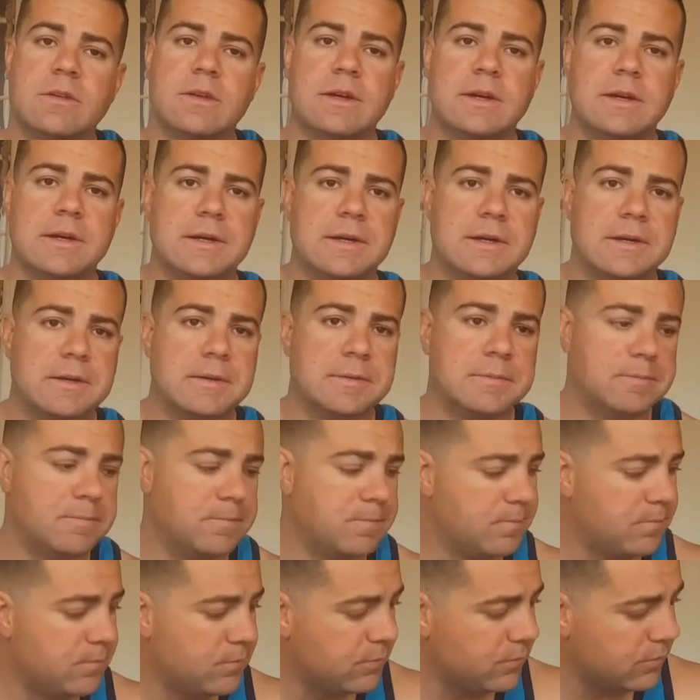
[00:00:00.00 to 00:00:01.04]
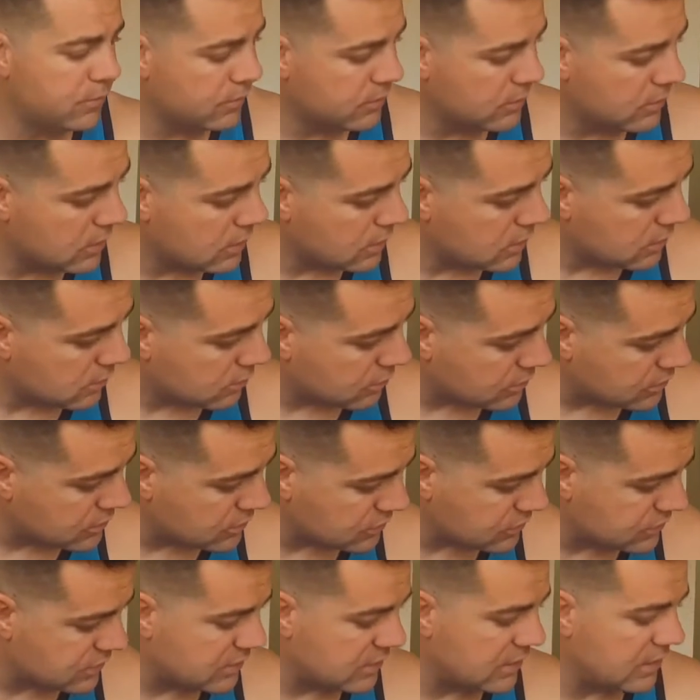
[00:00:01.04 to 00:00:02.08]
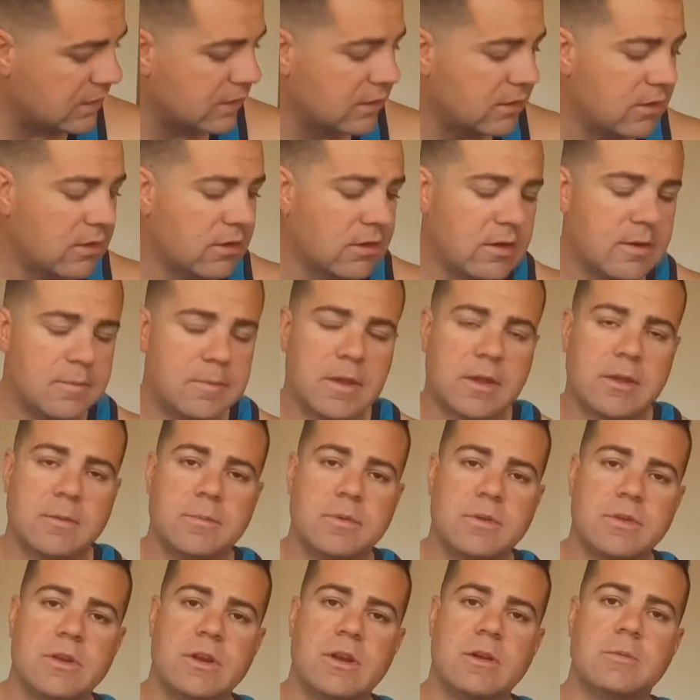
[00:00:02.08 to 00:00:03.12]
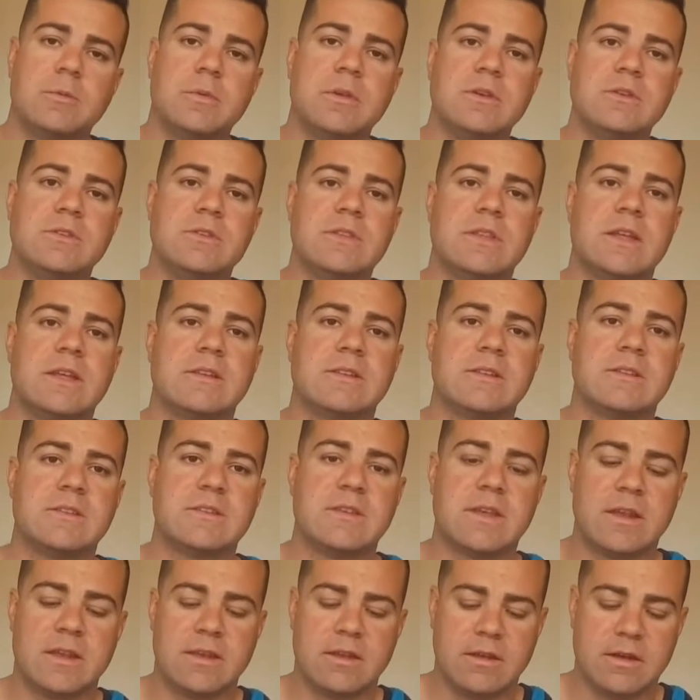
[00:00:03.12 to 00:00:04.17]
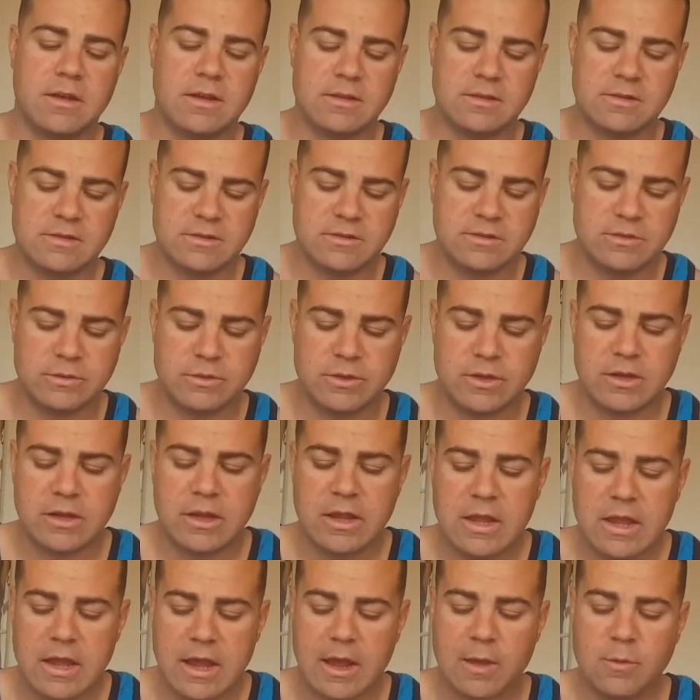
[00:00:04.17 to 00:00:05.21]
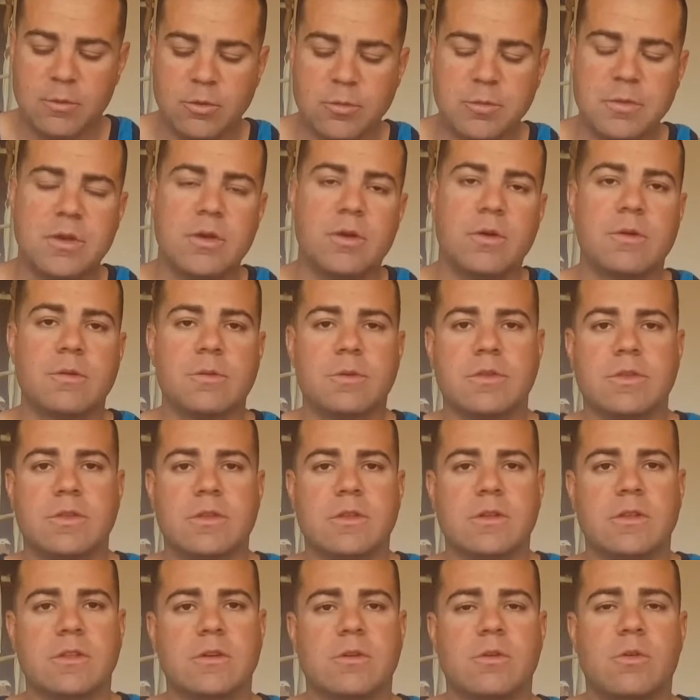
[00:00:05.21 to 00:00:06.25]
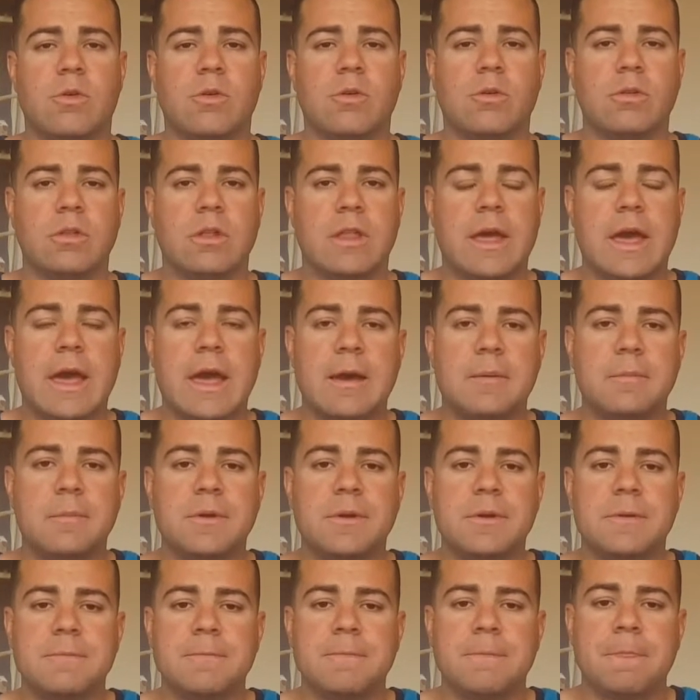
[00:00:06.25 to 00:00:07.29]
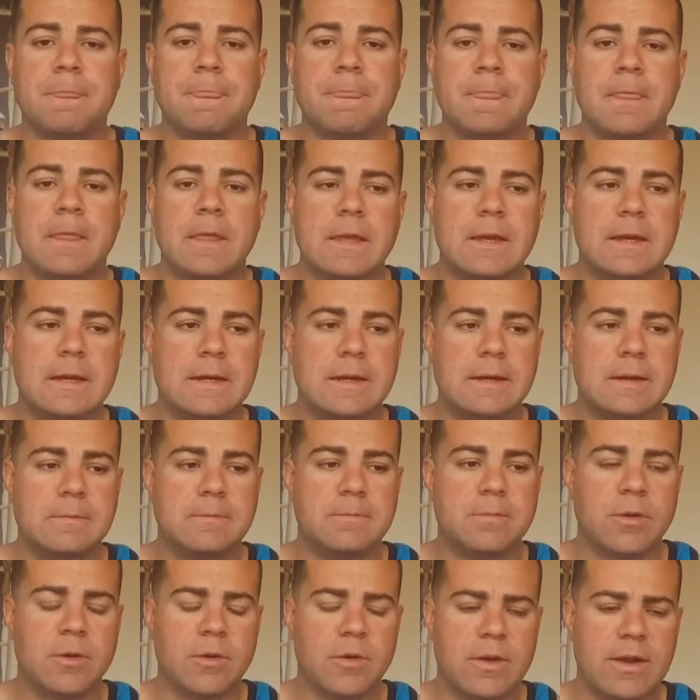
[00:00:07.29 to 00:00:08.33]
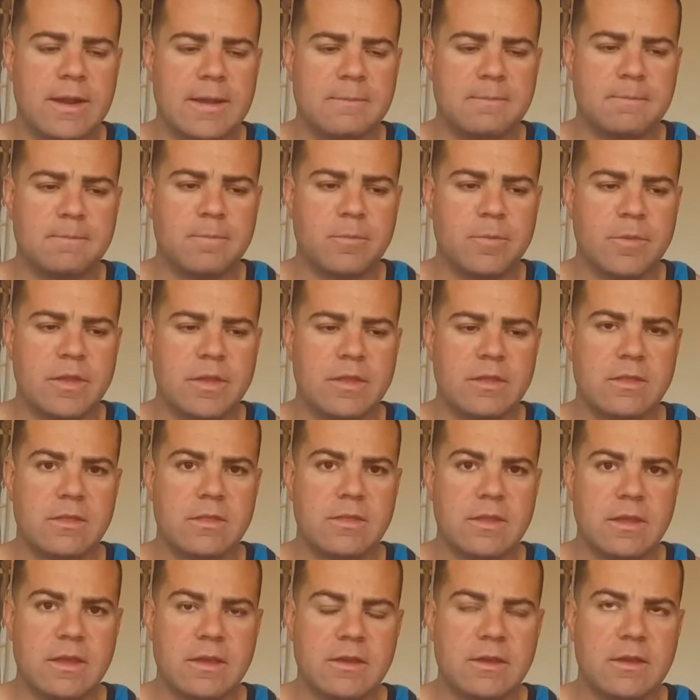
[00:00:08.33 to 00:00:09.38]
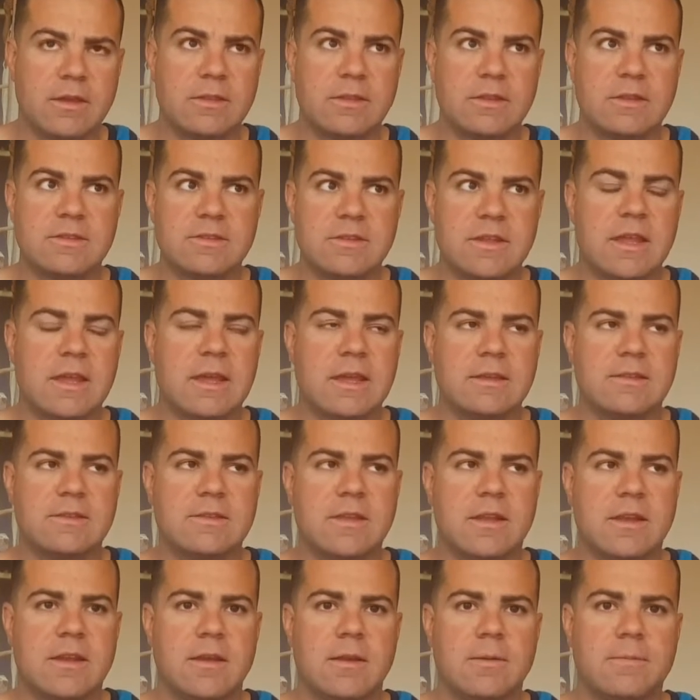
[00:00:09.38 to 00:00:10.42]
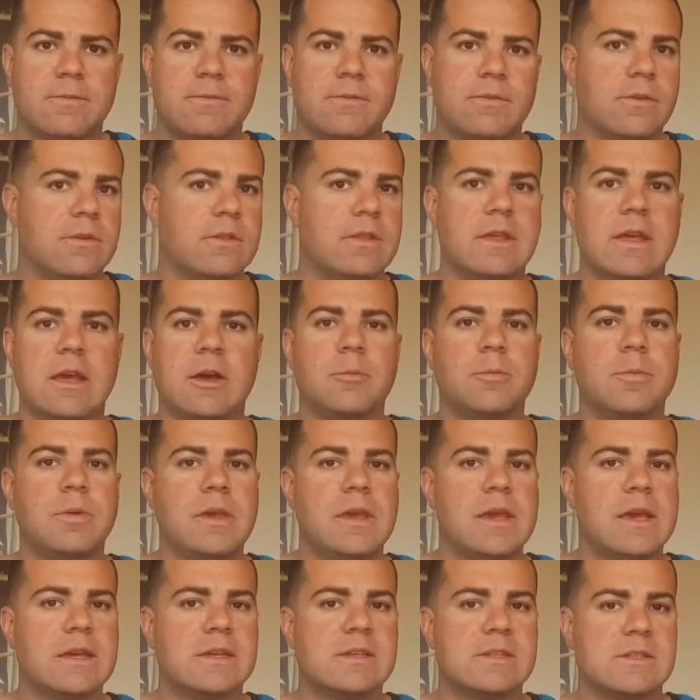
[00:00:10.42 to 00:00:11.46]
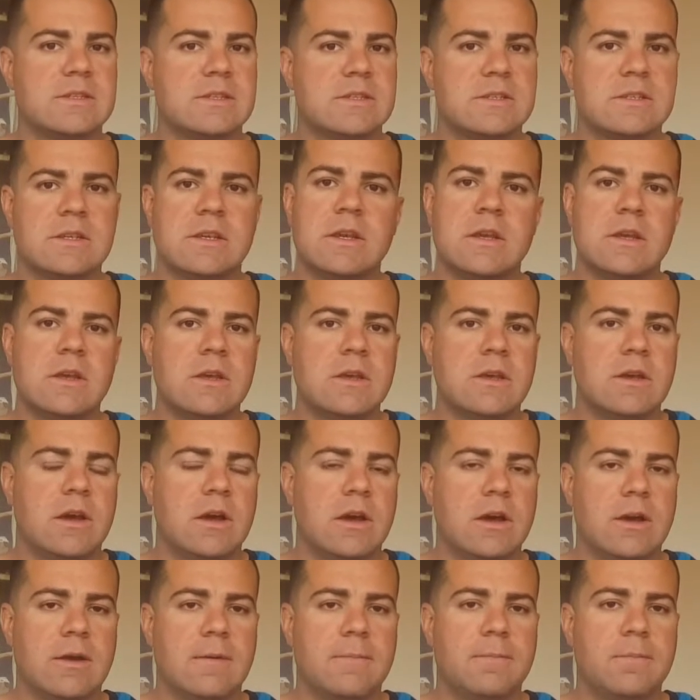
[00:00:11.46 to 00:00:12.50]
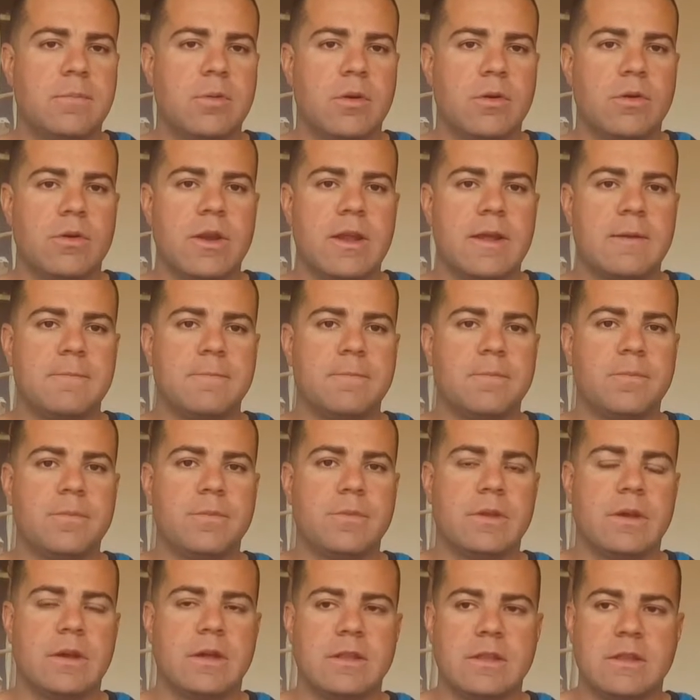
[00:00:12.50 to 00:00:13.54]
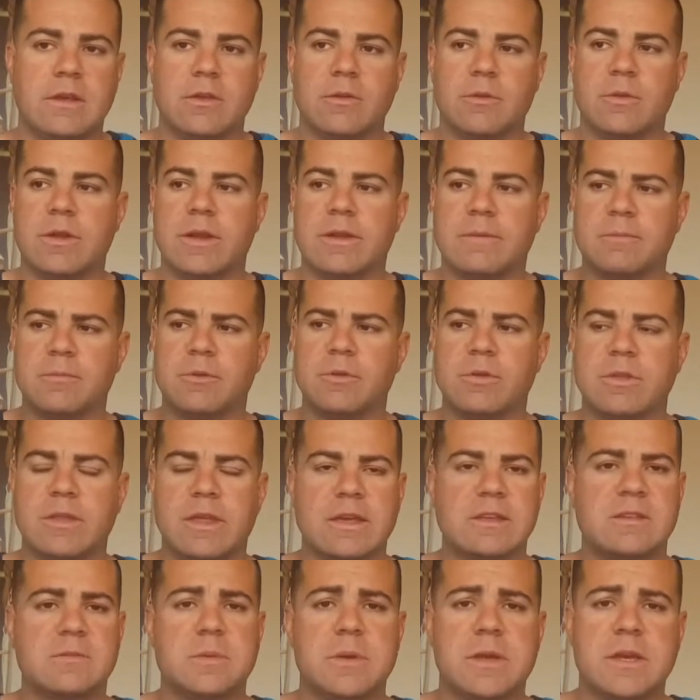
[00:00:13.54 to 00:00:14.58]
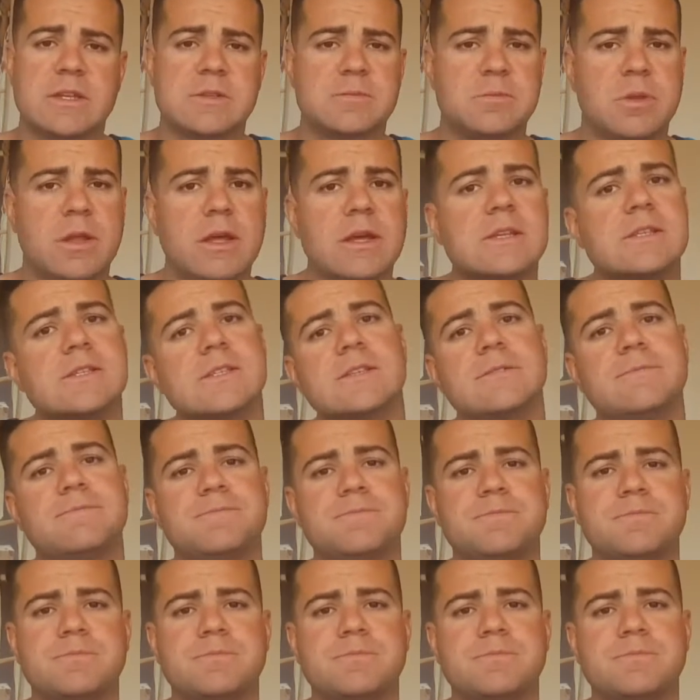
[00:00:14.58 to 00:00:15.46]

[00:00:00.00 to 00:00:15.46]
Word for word: um, which you'll see here on my computer. I'll be using that to set it, uh, to tune it. I will be going with the, the Coral Lab um, program. I think on this thing I set it up for the LPS uh, program. On um, the other one, I'm doing the SPS Plus,